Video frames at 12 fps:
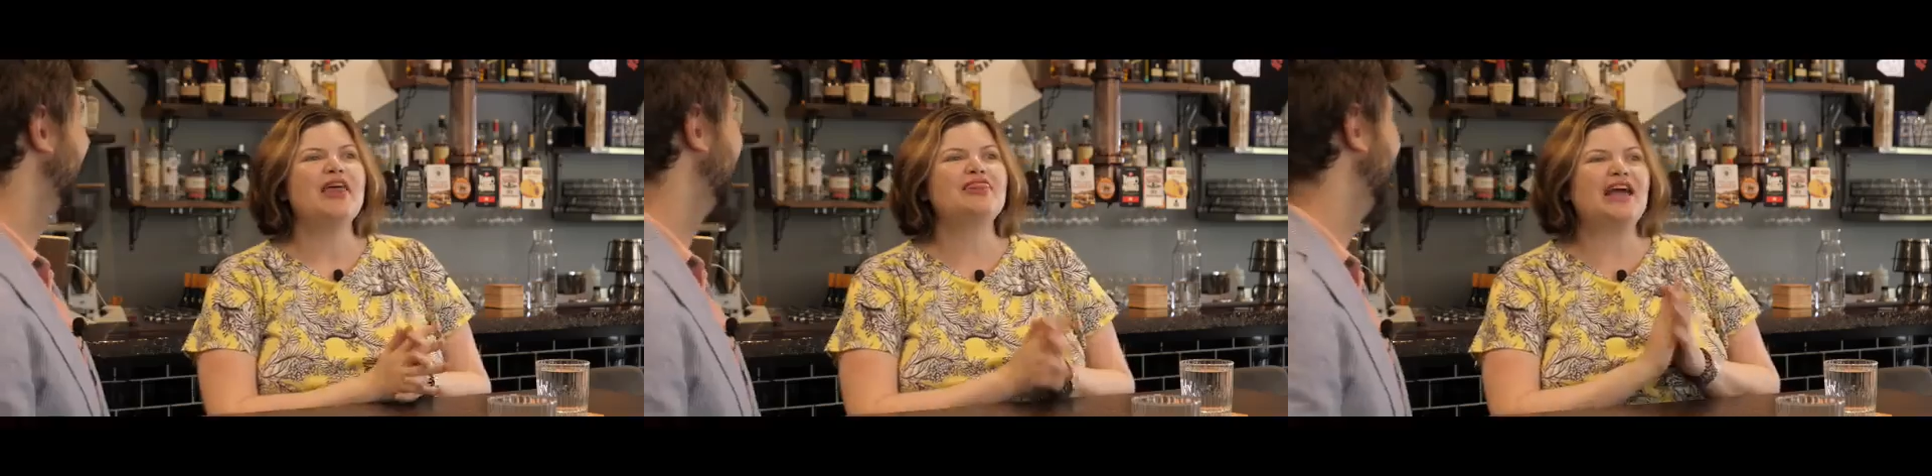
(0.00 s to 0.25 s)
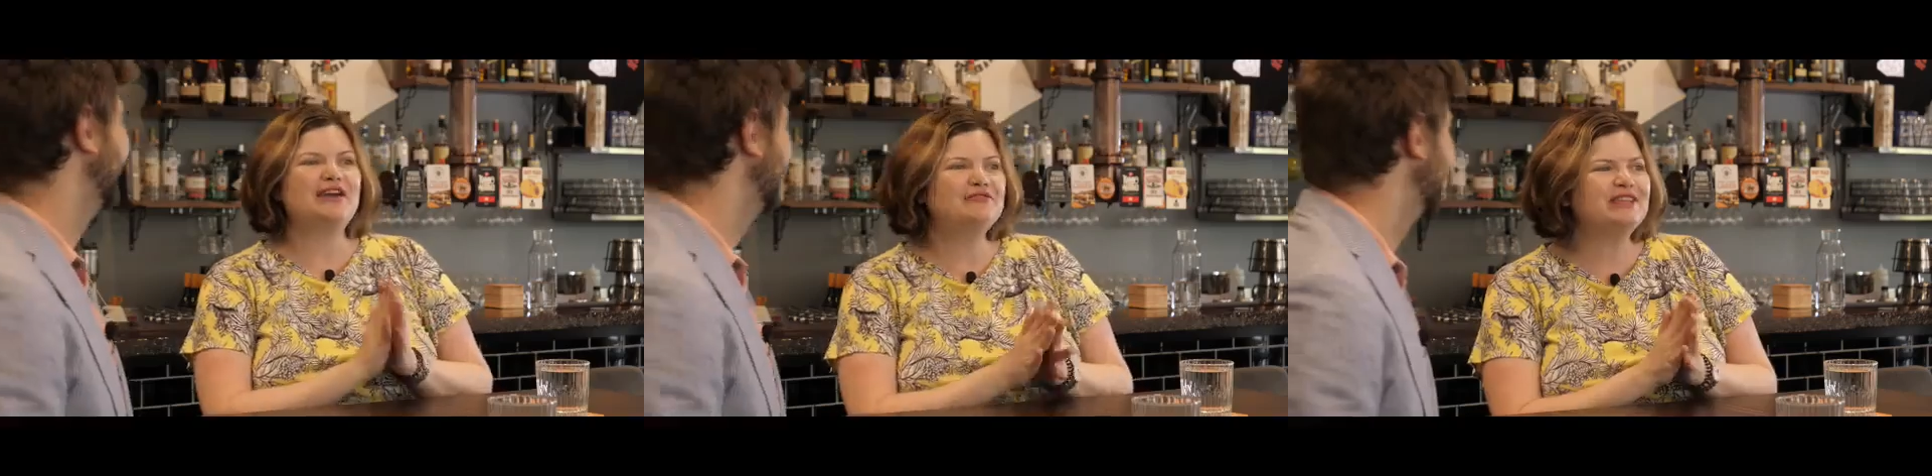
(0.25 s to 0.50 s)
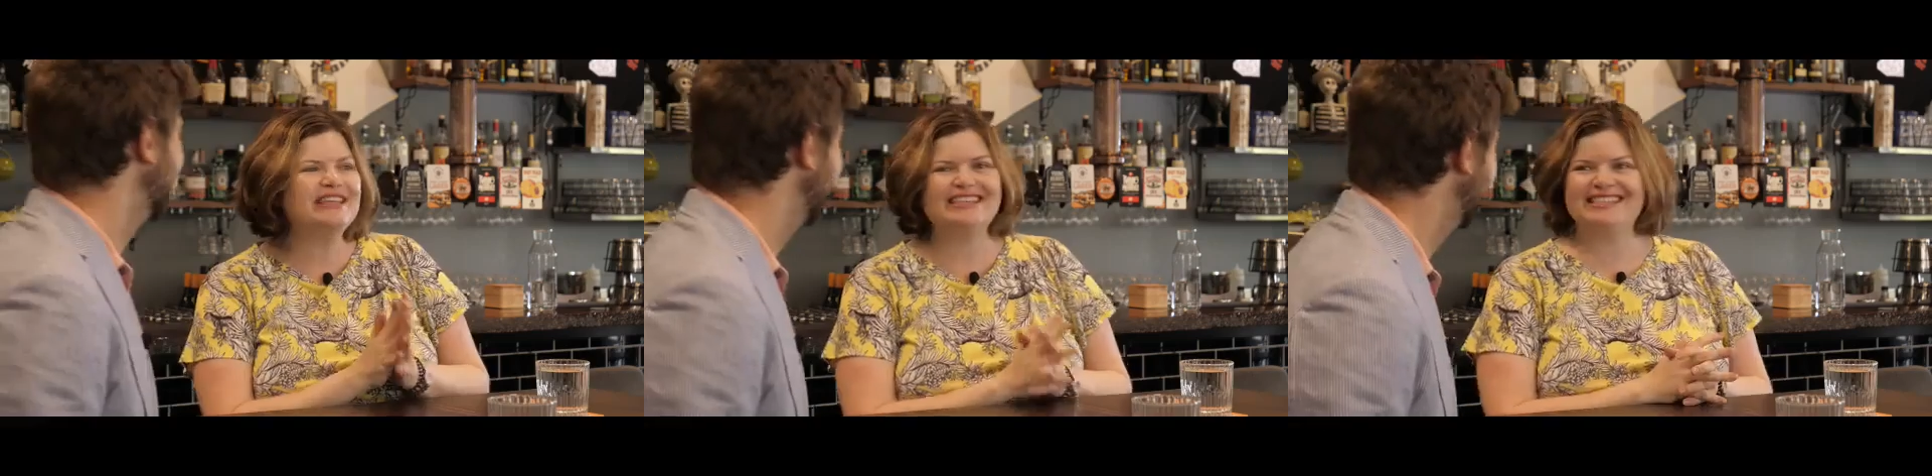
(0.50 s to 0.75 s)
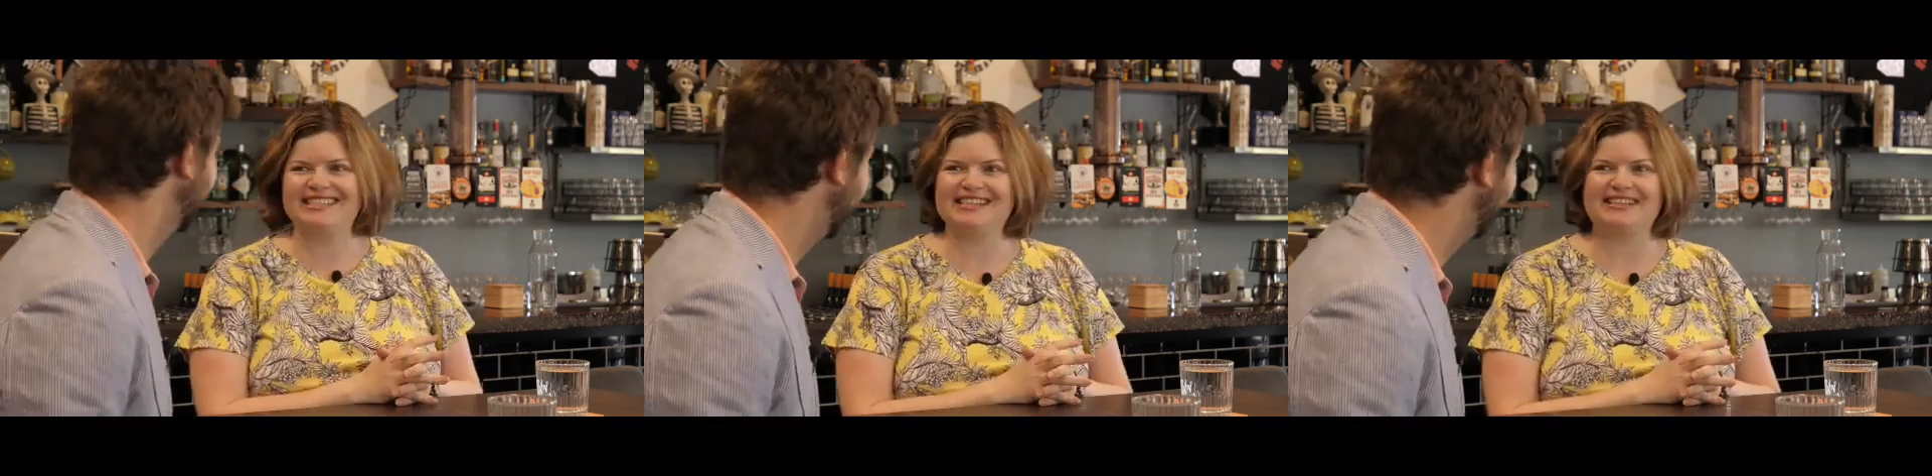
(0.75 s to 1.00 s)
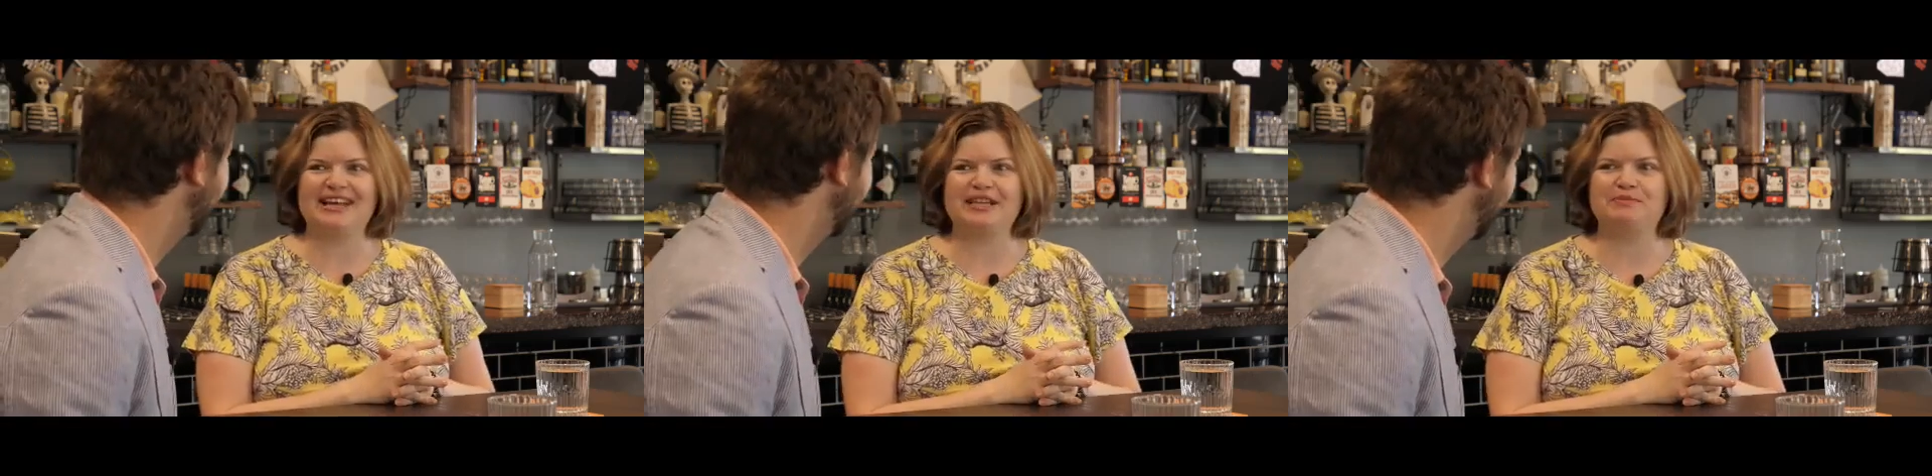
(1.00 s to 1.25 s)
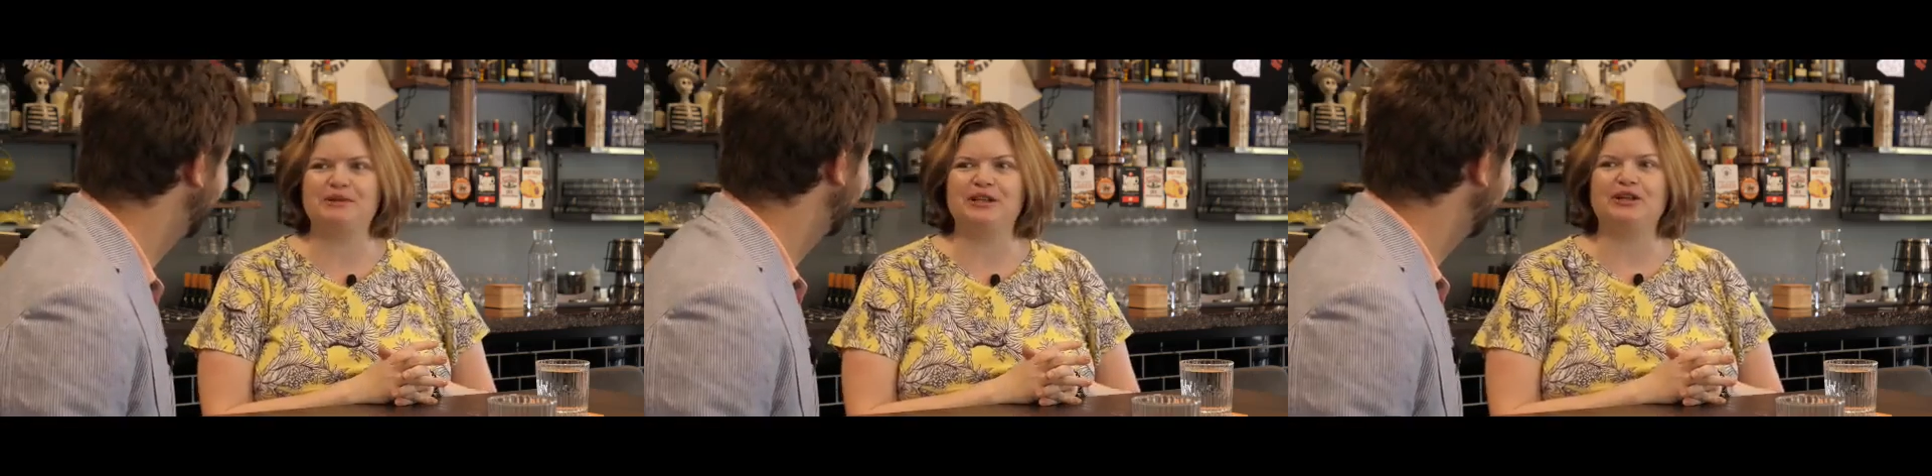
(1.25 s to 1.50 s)
thankfully this season
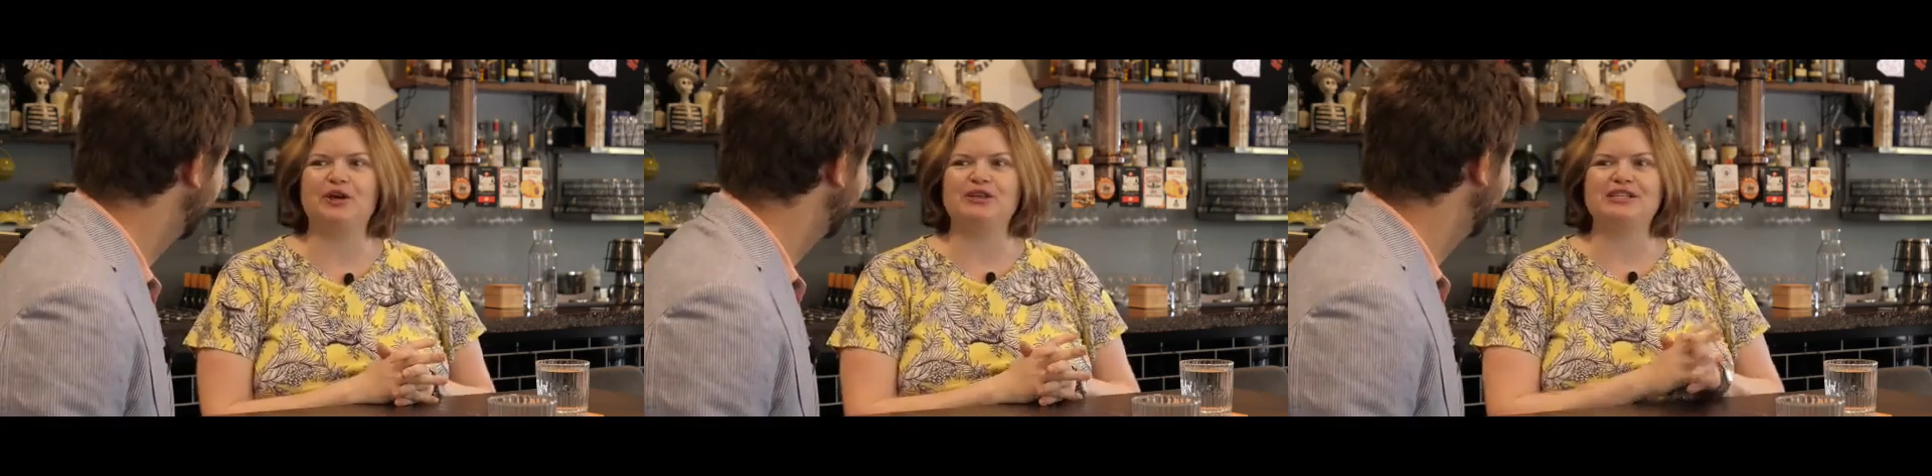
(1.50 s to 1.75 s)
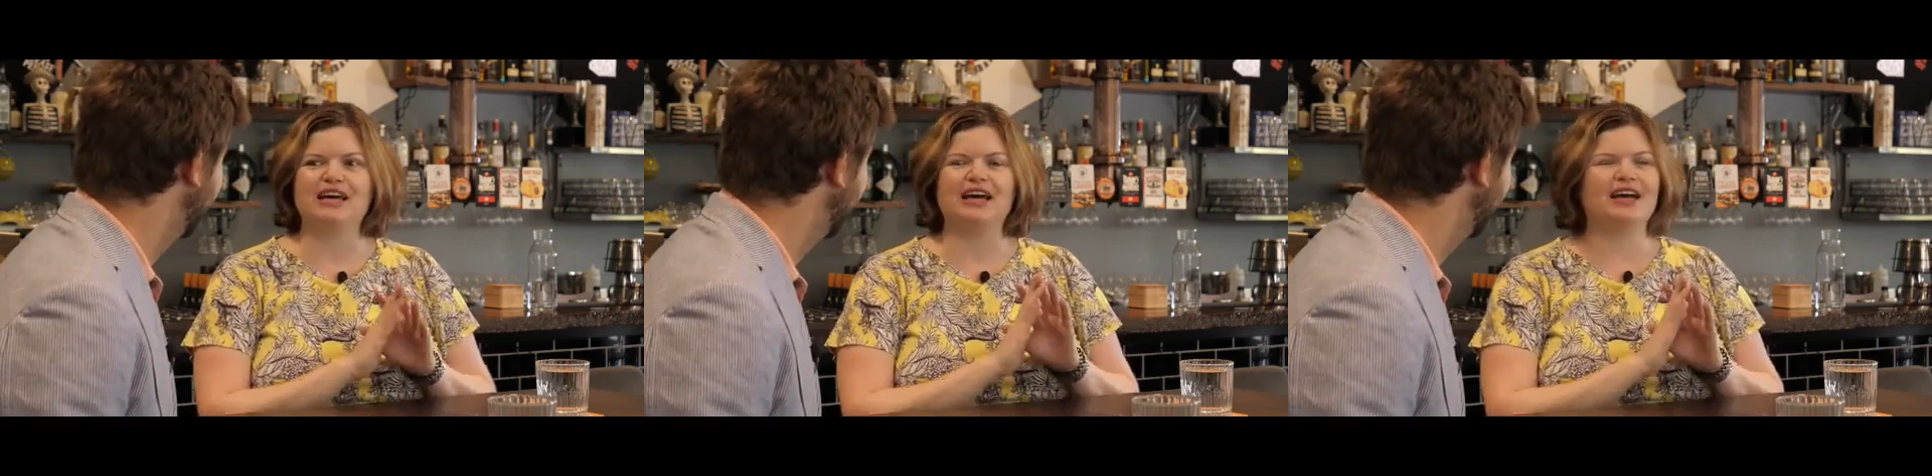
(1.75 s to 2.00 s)
has been a lot